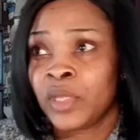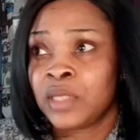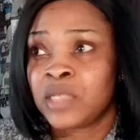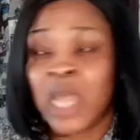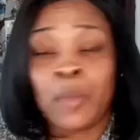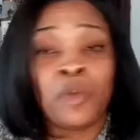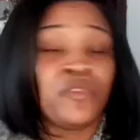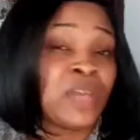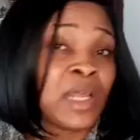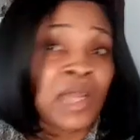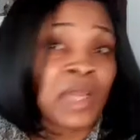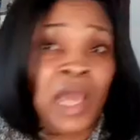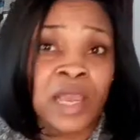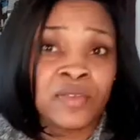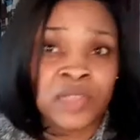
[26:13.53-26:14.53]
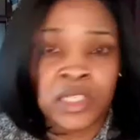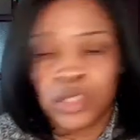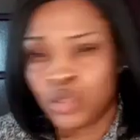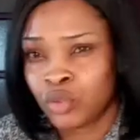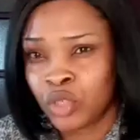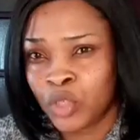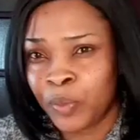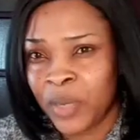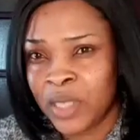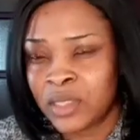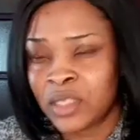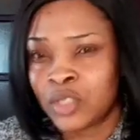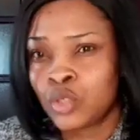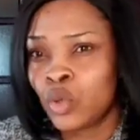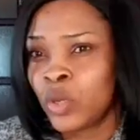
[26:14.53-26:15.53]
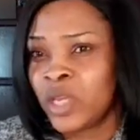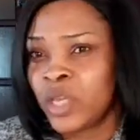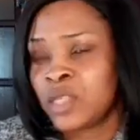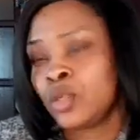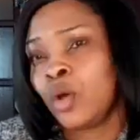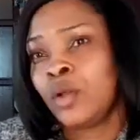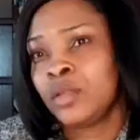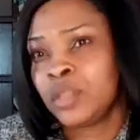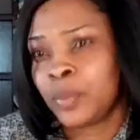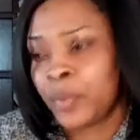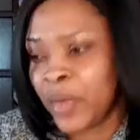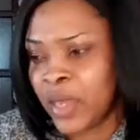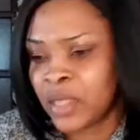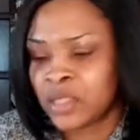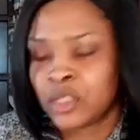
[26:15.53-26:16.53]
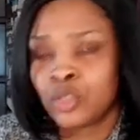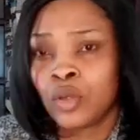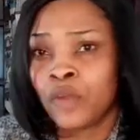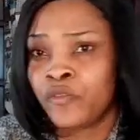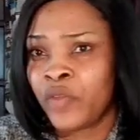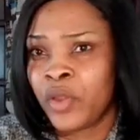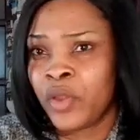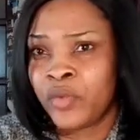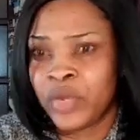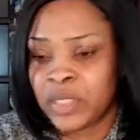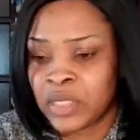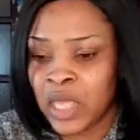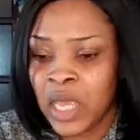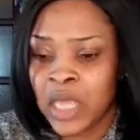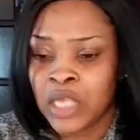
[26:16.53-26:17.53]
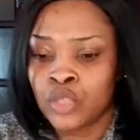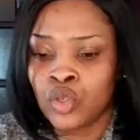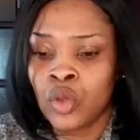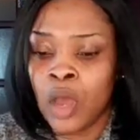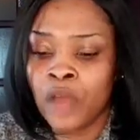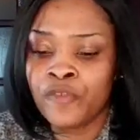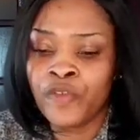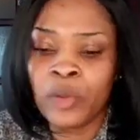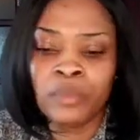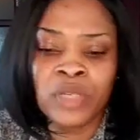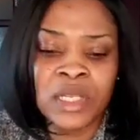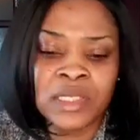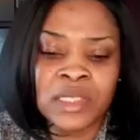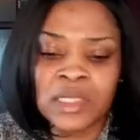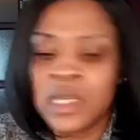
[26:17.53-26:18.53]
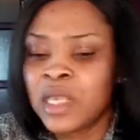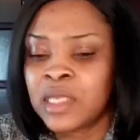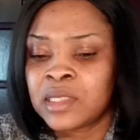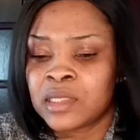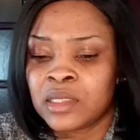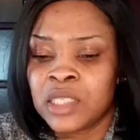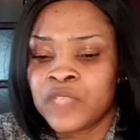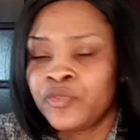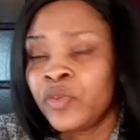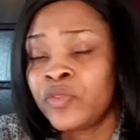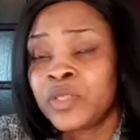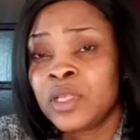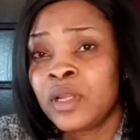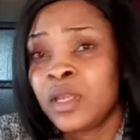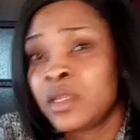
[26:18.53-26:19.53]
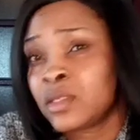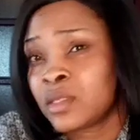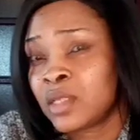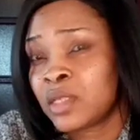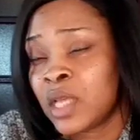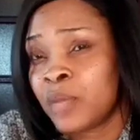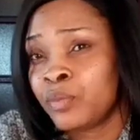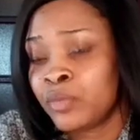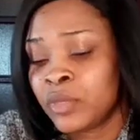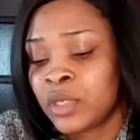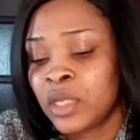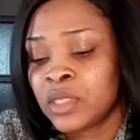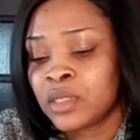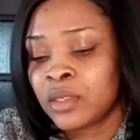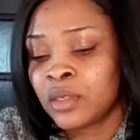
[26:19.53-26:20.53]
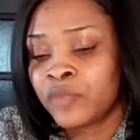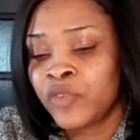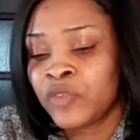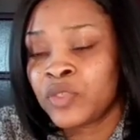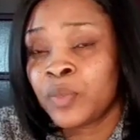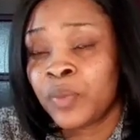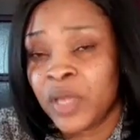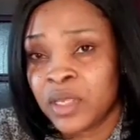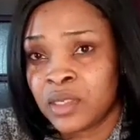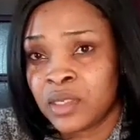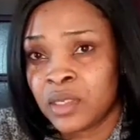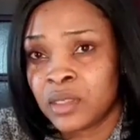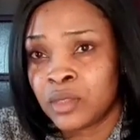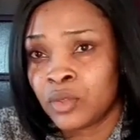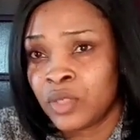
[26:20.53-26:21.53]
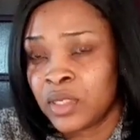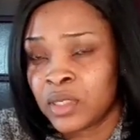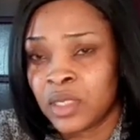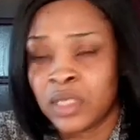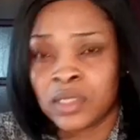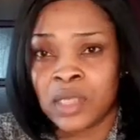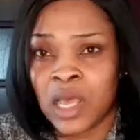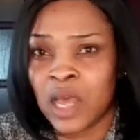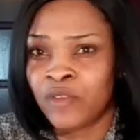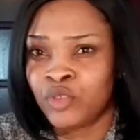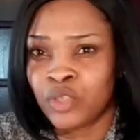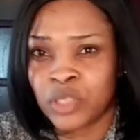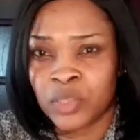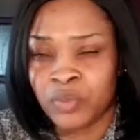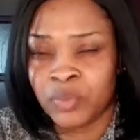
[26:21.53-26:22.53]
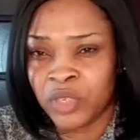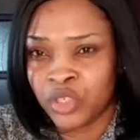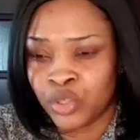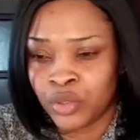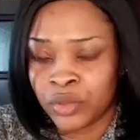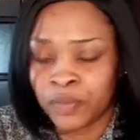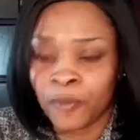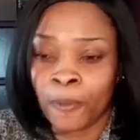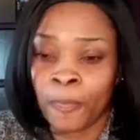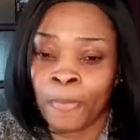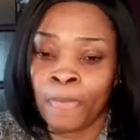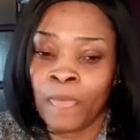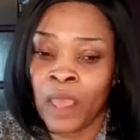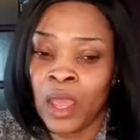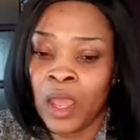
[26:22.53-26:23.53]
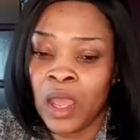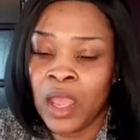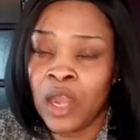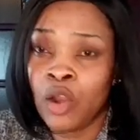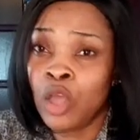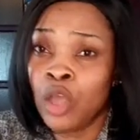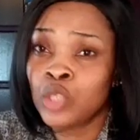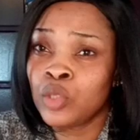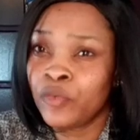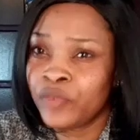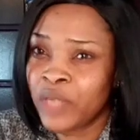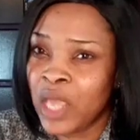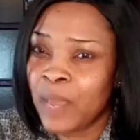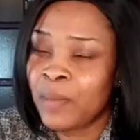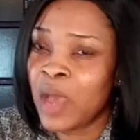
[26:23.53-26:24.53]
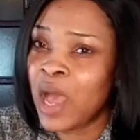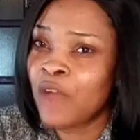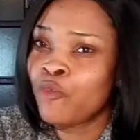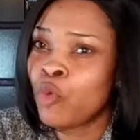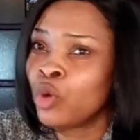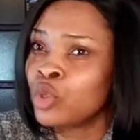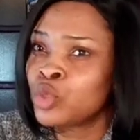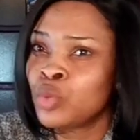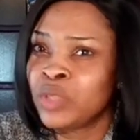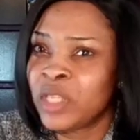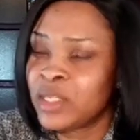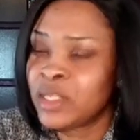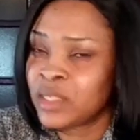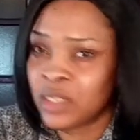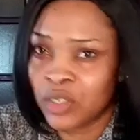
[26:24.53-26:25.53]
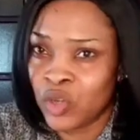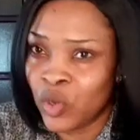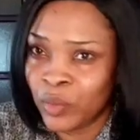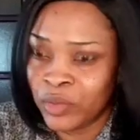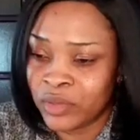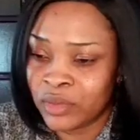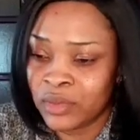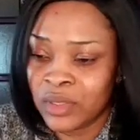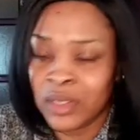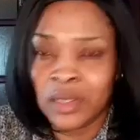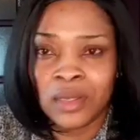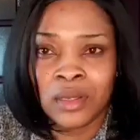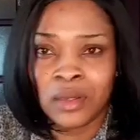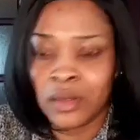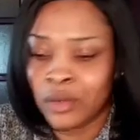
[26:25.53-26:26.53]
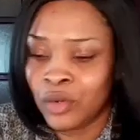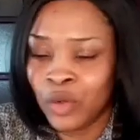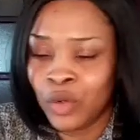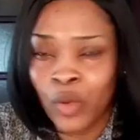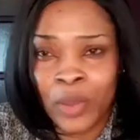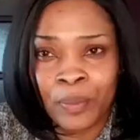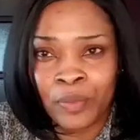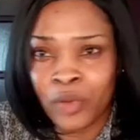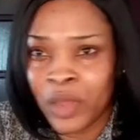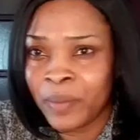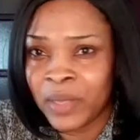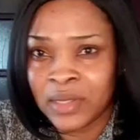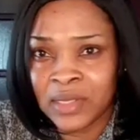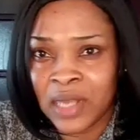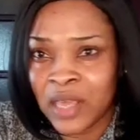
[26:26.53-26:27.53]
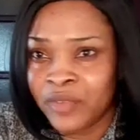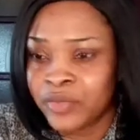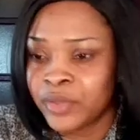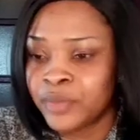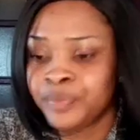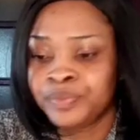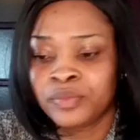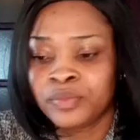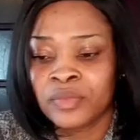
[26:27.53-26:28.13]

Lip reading: time of their lives in such places. So it all depends, it all varies. So, and from this list, this 50 list, these 50 places on this list I have just mentioned, a lot of them have one or two things in common: low employment level,